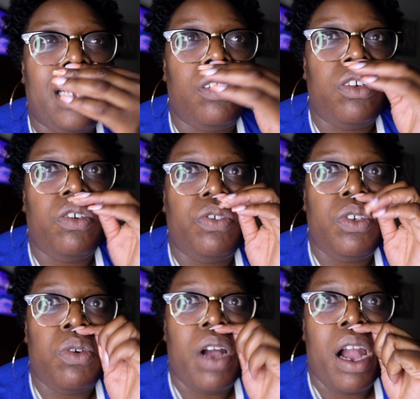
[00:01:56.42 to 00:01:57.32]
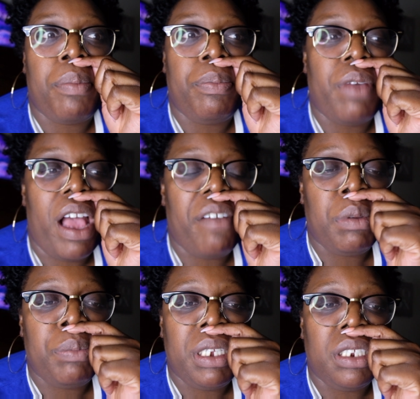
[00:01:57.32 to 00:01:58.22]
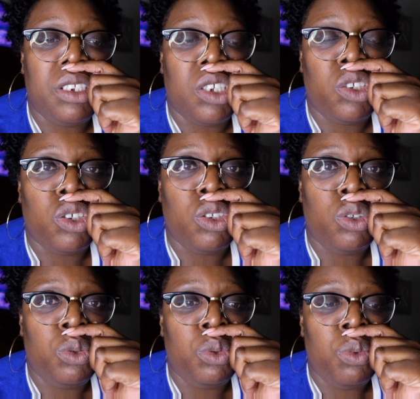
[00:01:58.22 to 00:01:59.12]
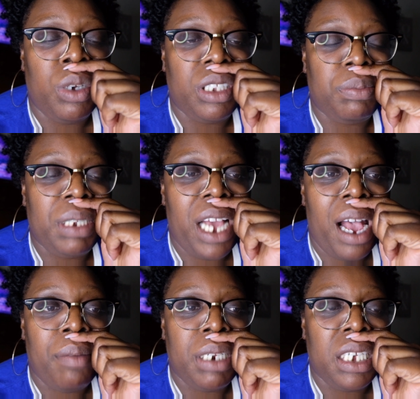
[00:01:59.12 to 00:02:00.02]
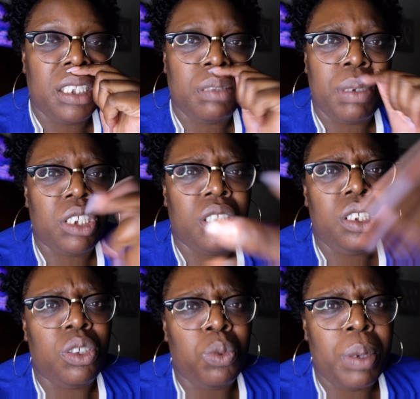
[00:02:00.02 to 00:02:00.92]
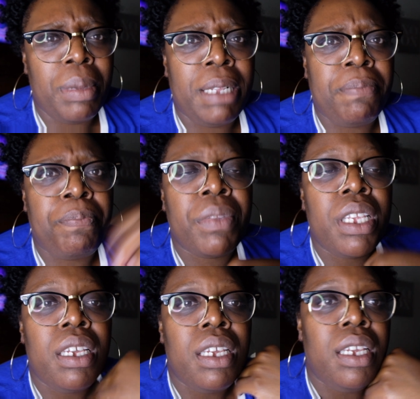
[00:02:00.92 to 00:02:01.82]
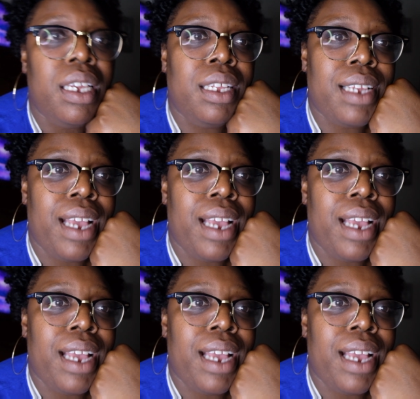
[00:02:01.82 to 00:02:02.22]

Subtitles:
don't know if you have been paying attention to what's been happening, especially to women in